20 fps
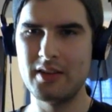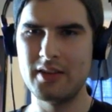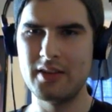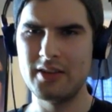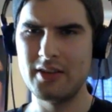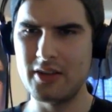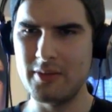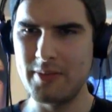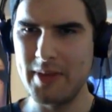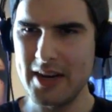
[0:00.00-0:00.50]

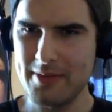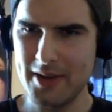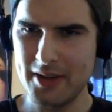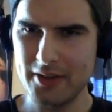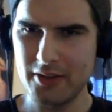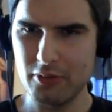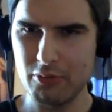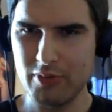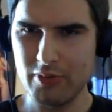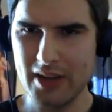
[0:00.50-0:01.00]
The debate
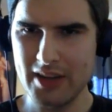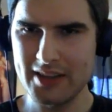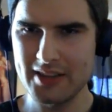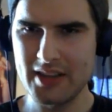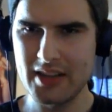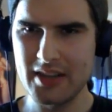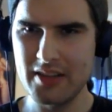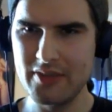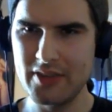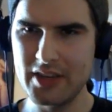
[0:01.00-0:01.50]
about the
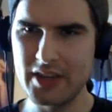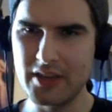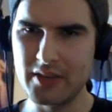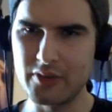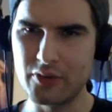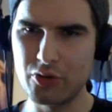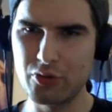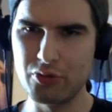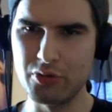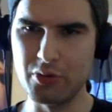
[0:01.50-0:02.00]
relativity of
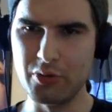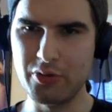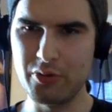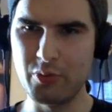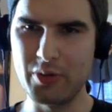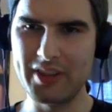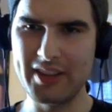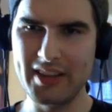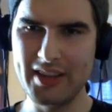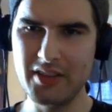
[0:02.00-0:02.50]
truth
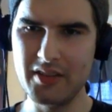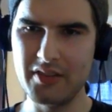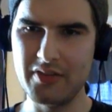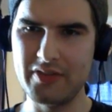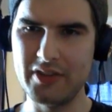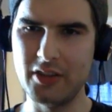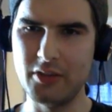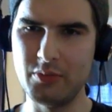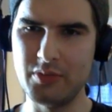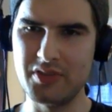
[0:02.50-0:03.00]
within the
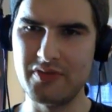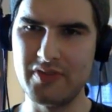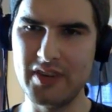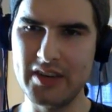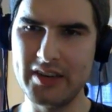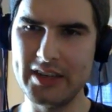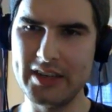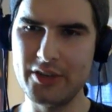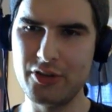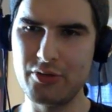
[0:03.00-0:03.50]
film was
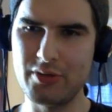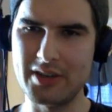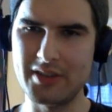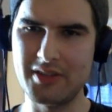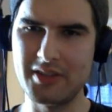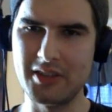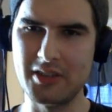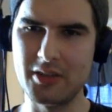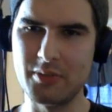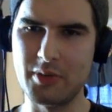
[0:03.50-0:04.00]
very
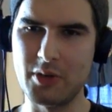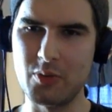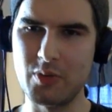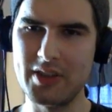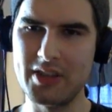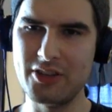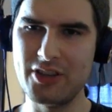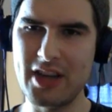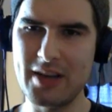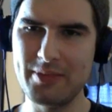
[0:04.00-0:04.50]
interesting to me, when
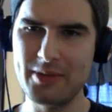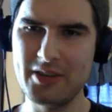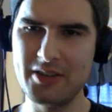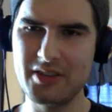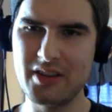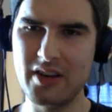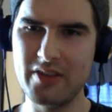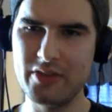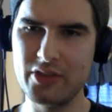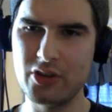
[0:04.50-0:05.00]
the Japanese
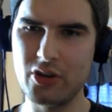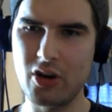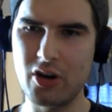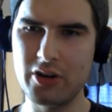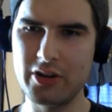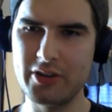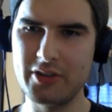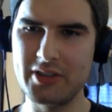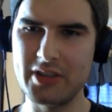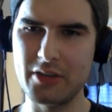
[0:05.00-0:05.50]
governor
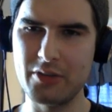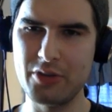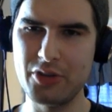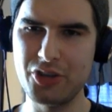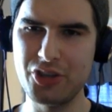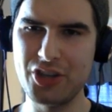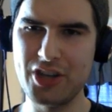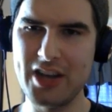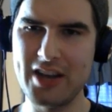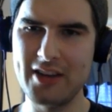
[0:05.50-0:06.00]
argues that
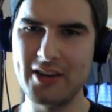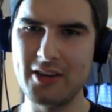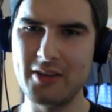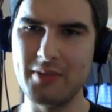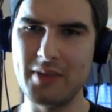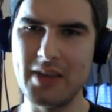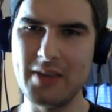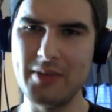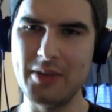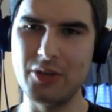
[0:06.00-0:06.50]
Christianity
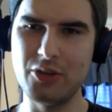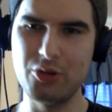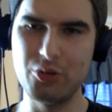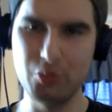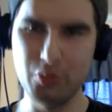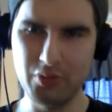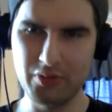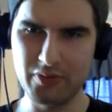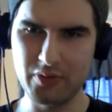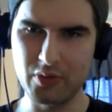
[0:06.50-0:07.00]
may be
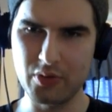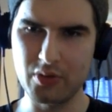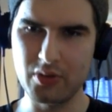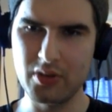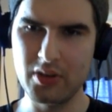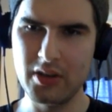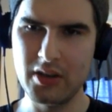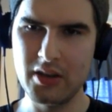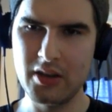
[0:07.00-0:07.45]
truthful,